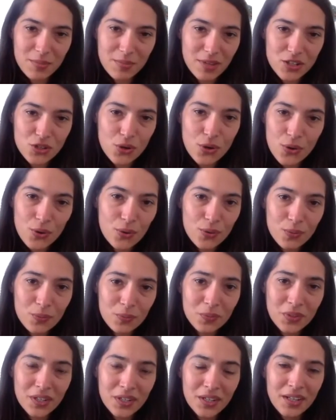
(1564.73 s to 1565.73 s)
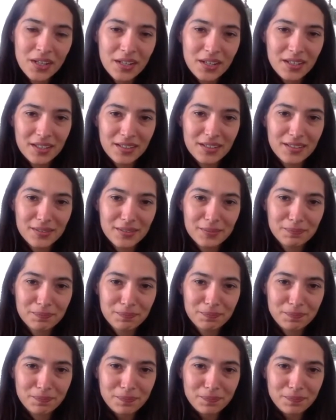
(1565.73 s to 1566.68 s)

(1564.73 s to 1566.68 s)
at home? Um,